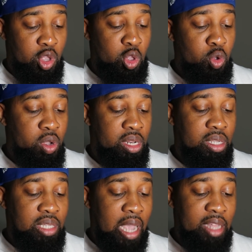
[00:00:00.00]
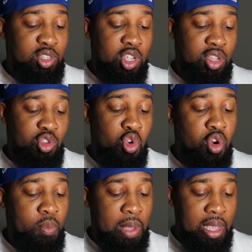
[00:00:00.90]
You can decide to
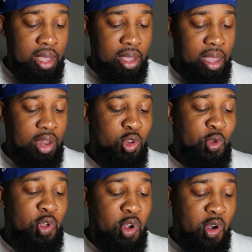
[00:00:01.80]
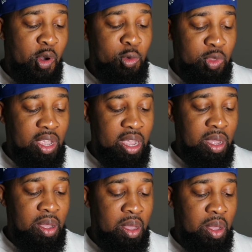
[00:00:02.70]
ignore me and do your own thing,